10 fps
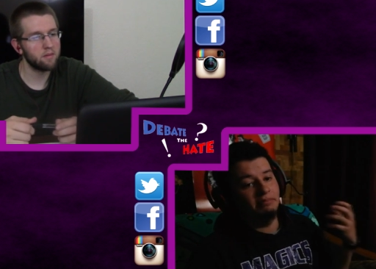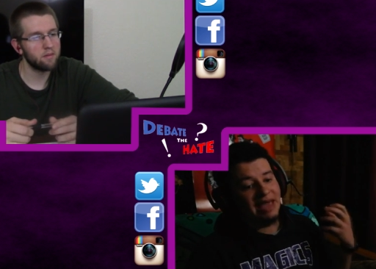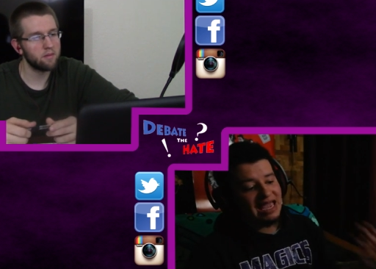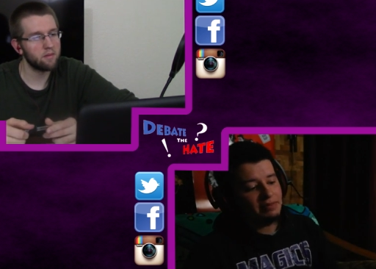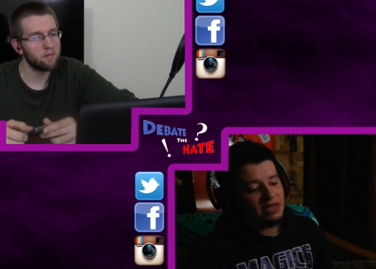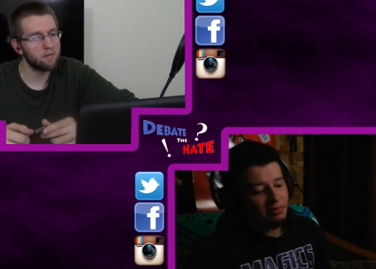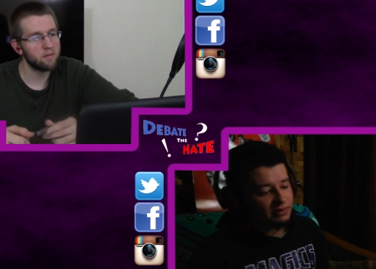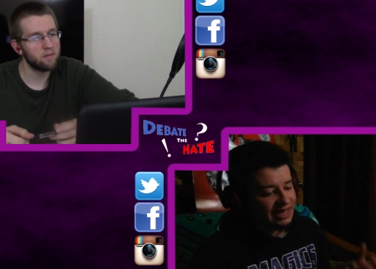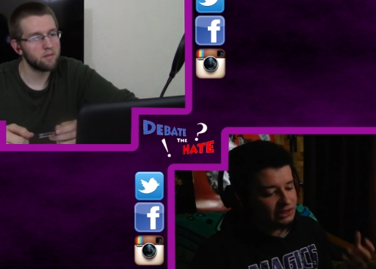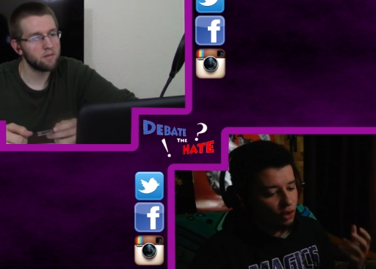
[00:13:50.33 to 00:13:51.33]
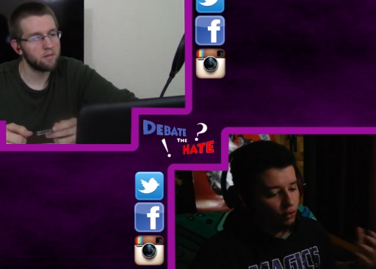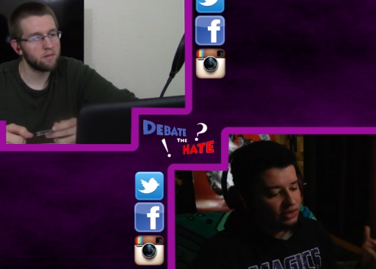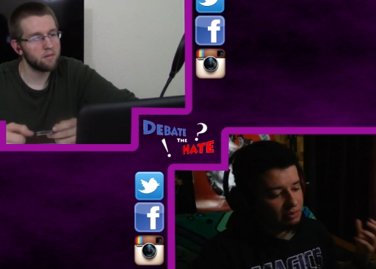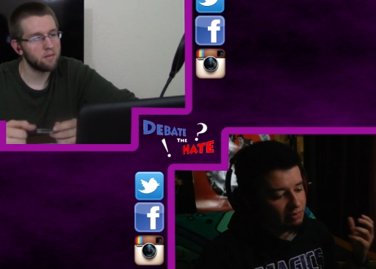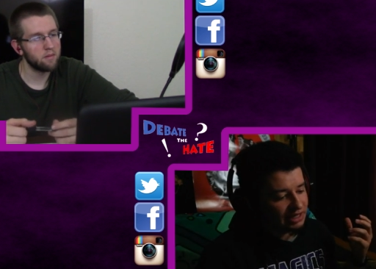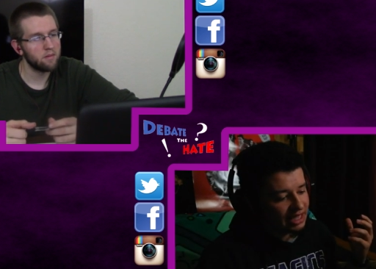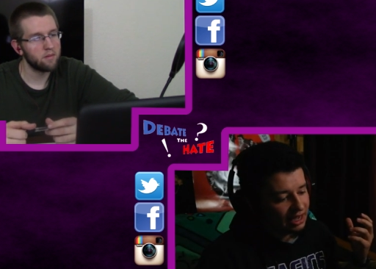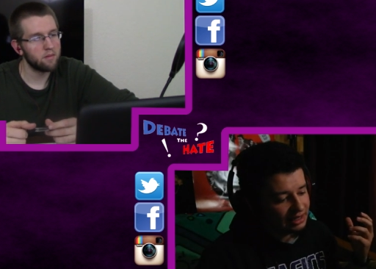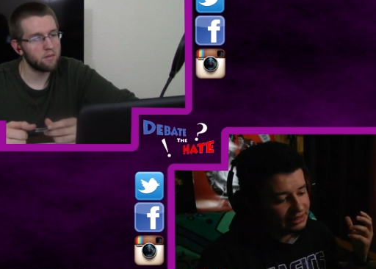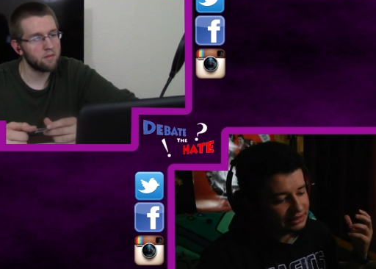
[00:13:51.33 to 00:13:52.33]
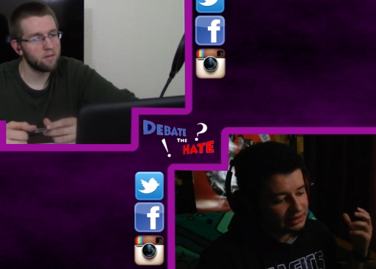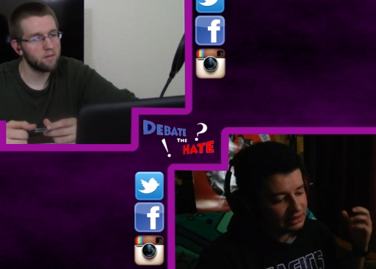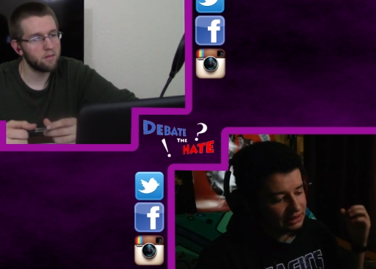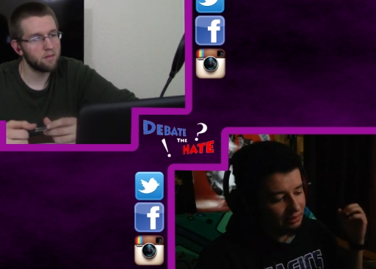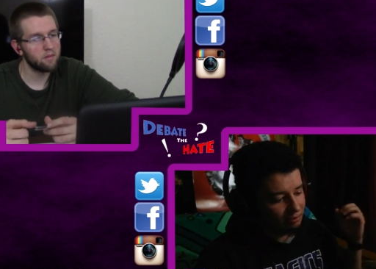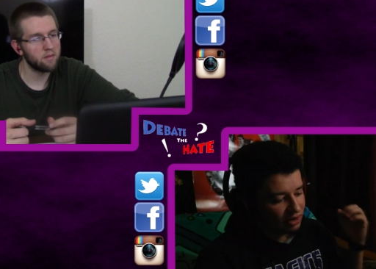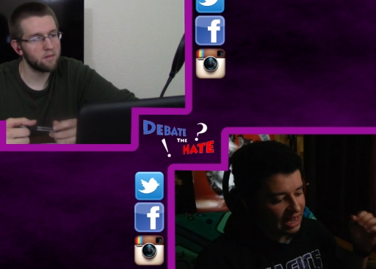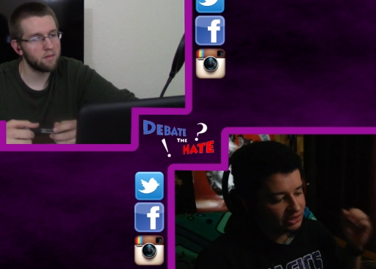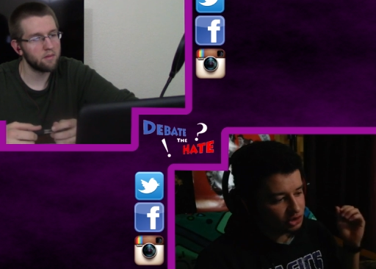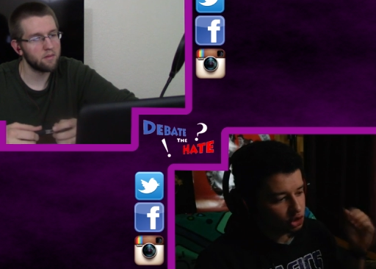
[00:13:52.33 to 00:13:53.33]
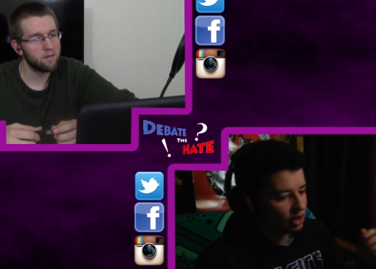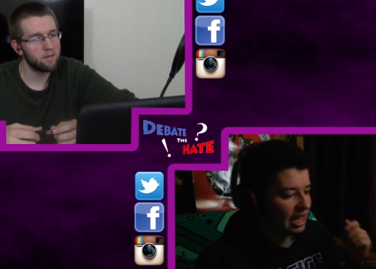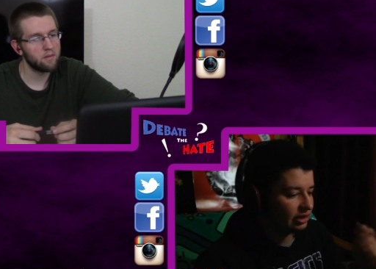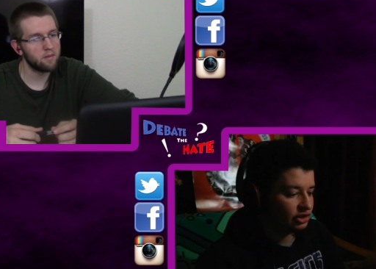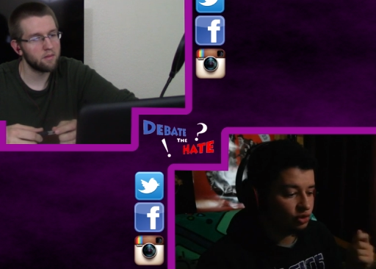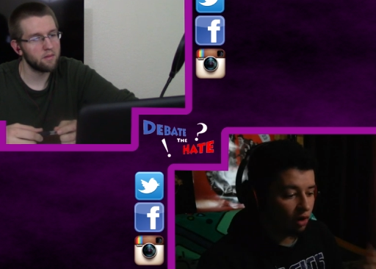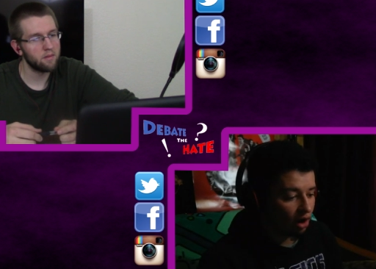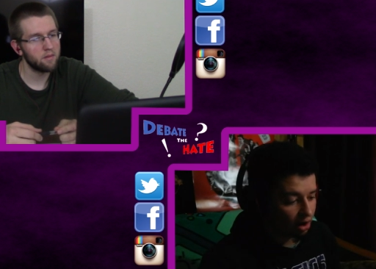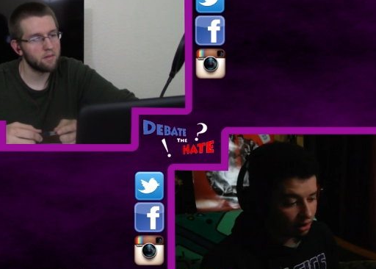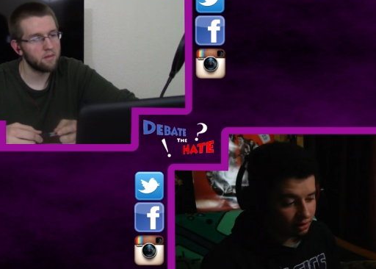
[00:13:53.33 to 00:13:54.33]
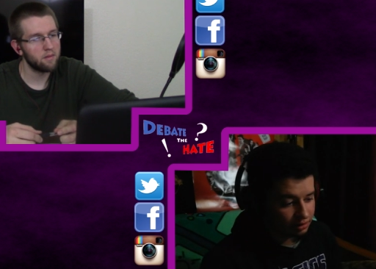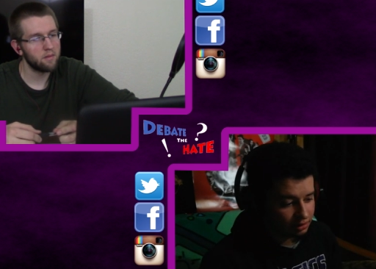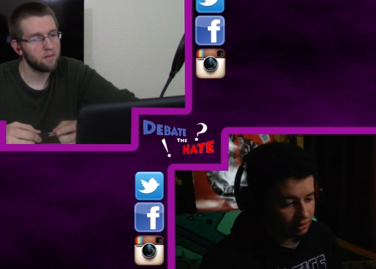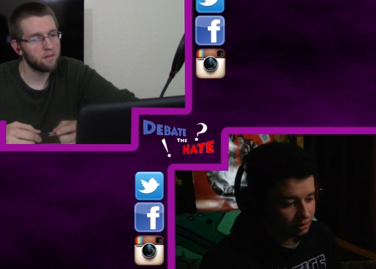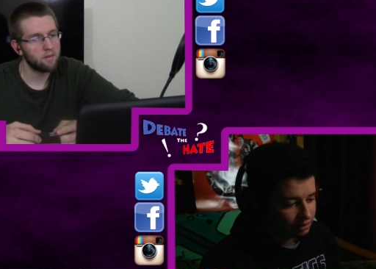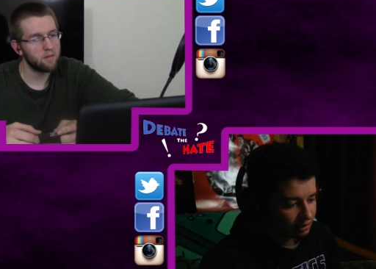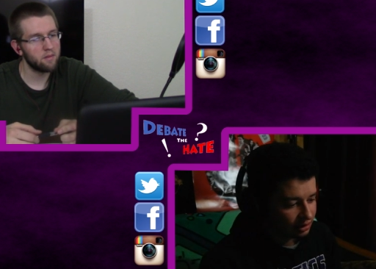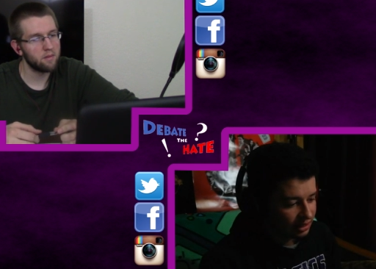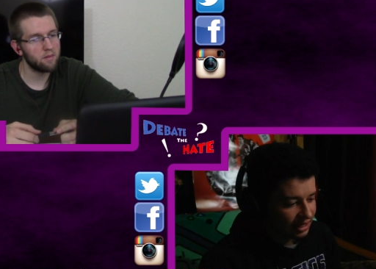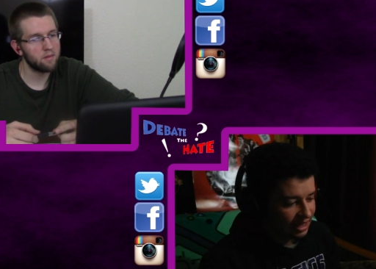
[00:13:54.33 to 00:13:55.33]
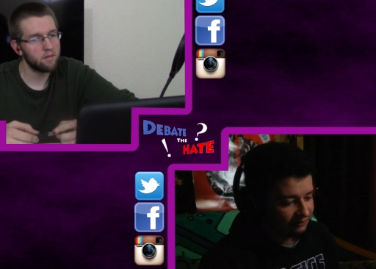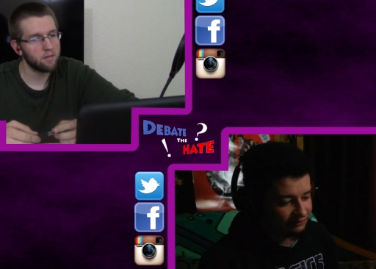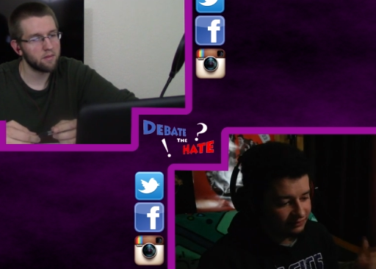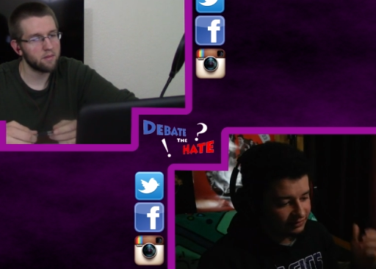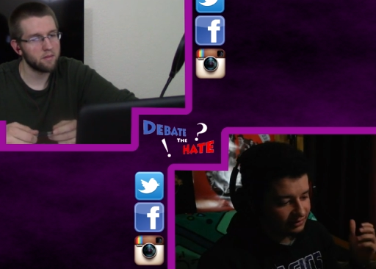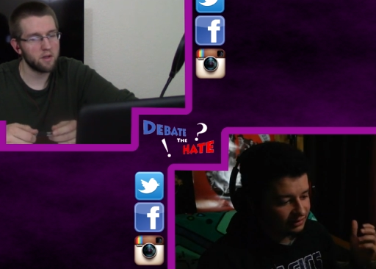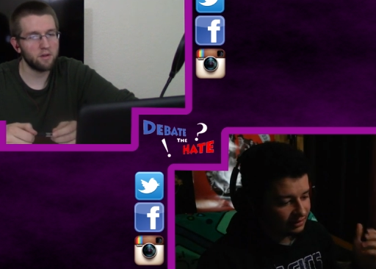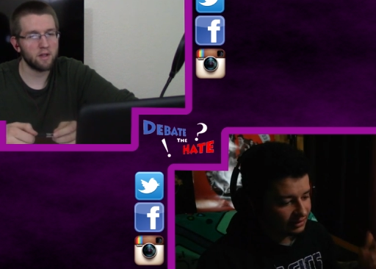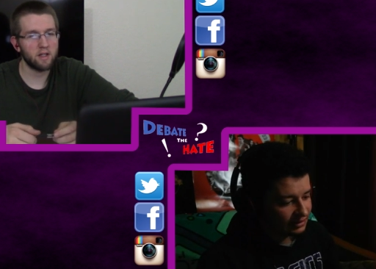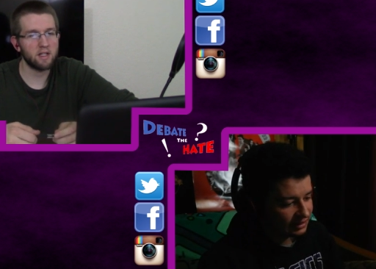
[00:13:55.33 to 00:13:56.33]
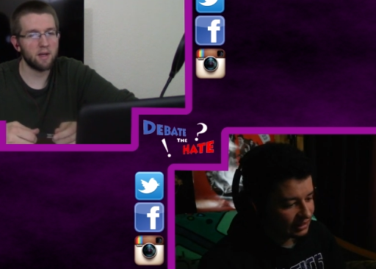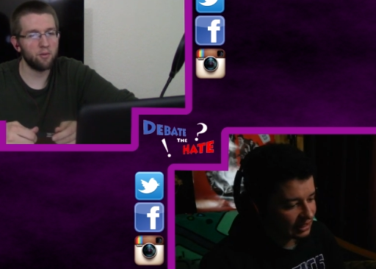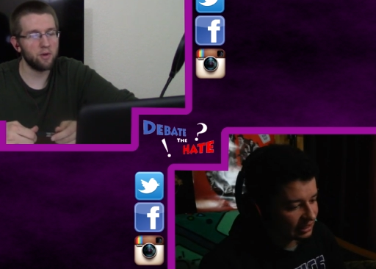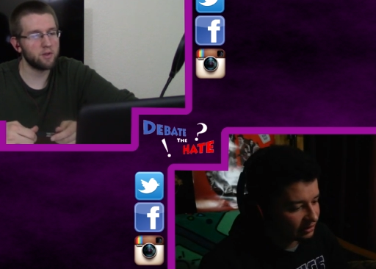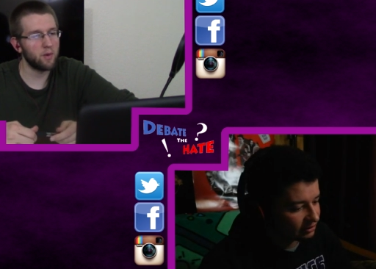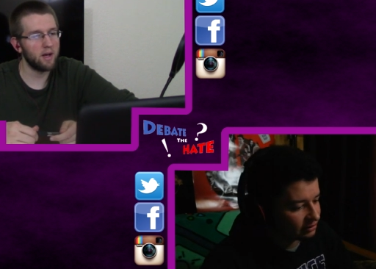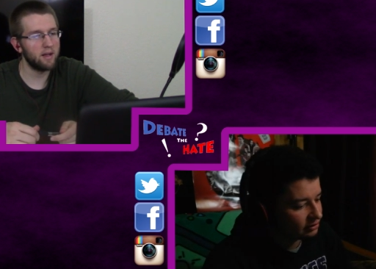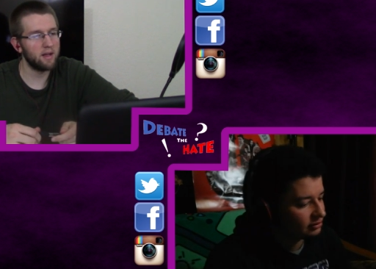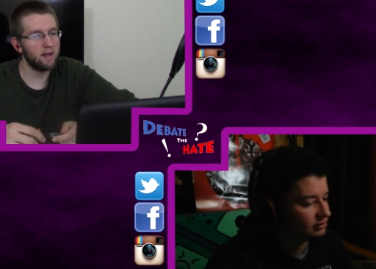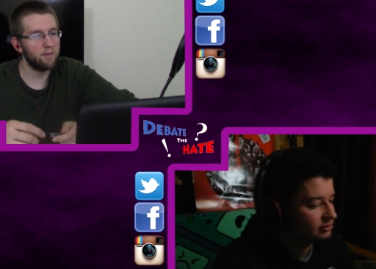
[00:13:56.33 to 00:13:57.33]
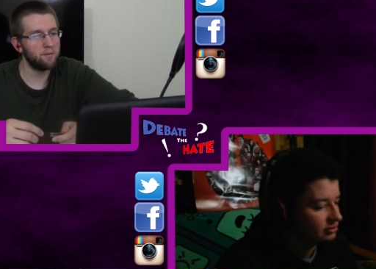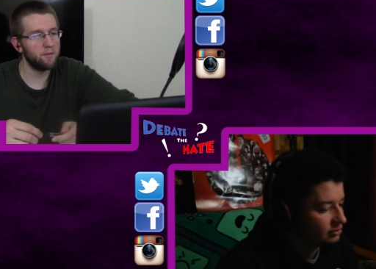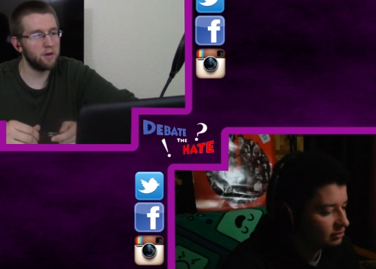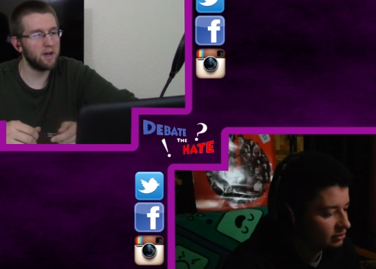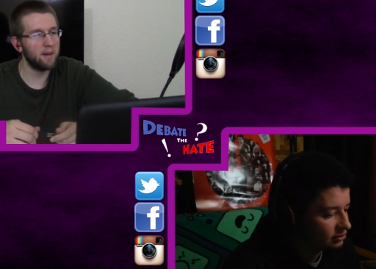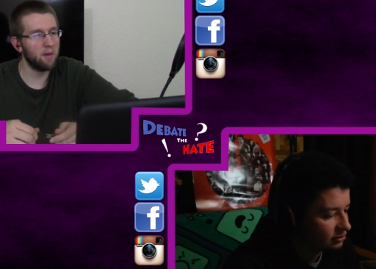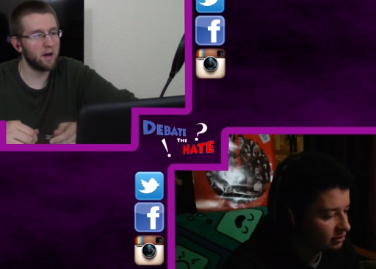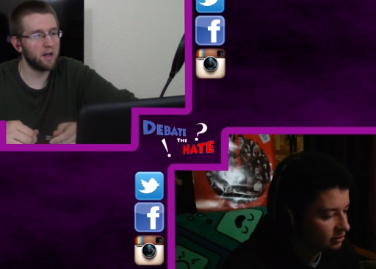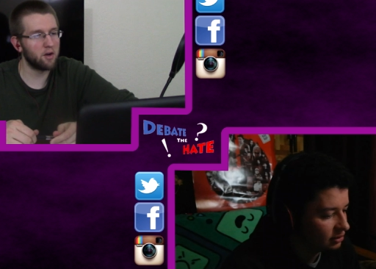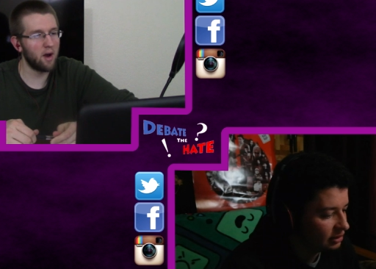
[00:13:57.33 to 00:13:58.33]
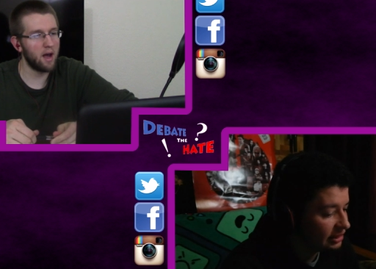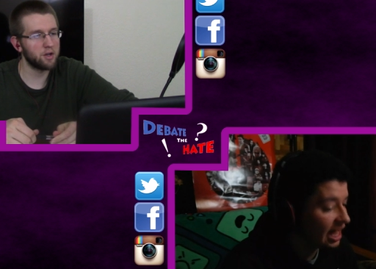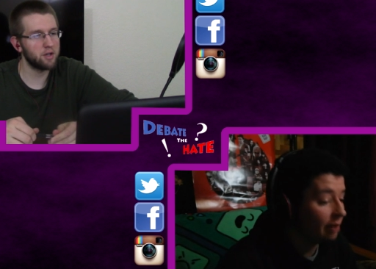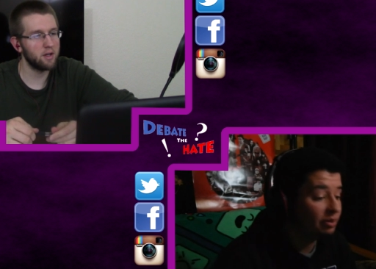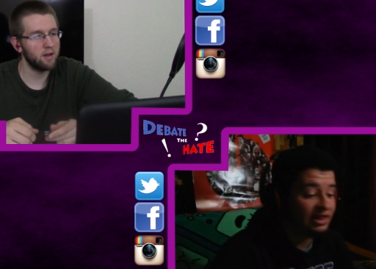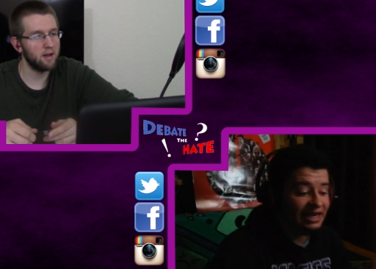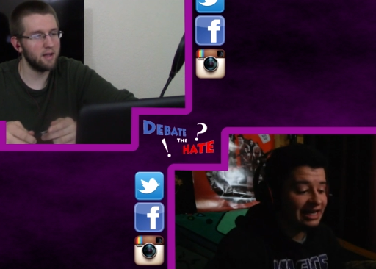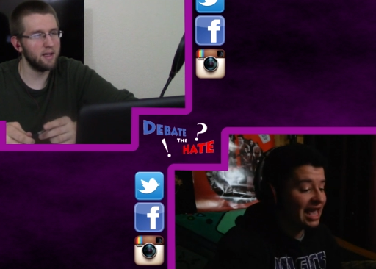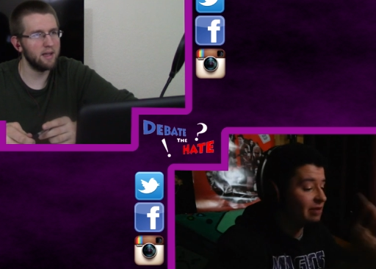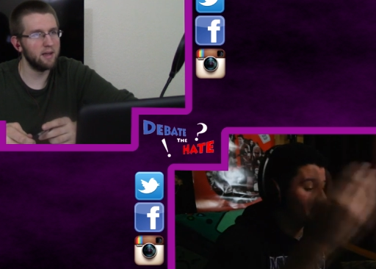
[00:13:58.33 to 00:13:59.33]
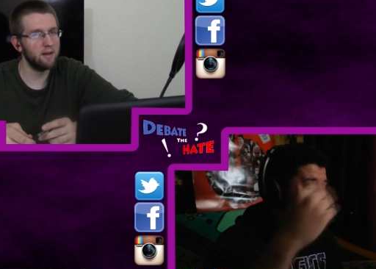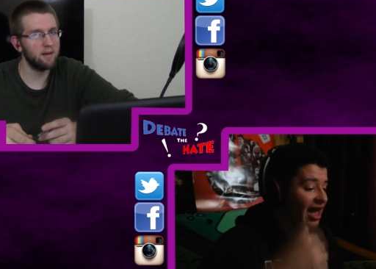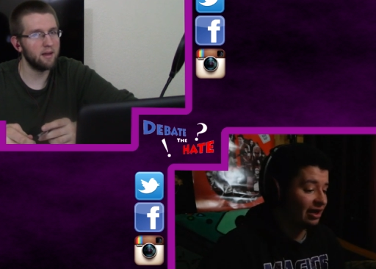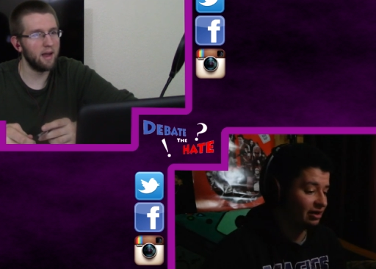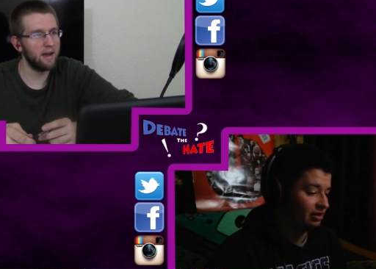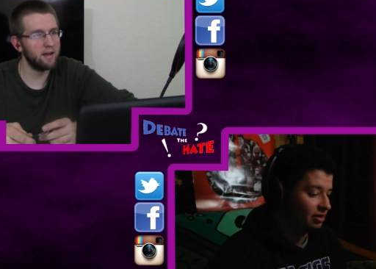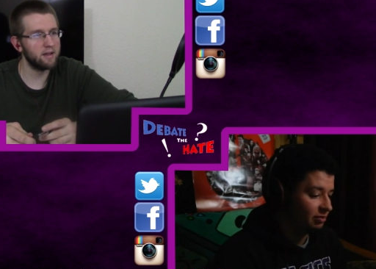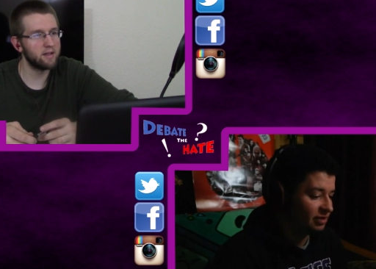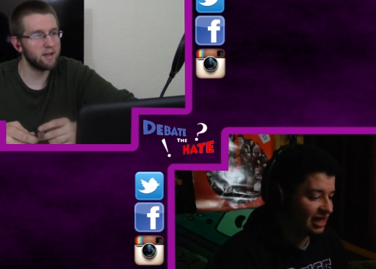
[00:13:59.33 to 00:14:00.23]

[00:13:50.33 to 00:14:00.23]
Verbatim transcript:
Speaker 1: Maybe, but that's only because the brands are trying too hard.
Speaker 2: Sounds like the same reason why the video game market crashed. Yeah, but then the it came back. 80s.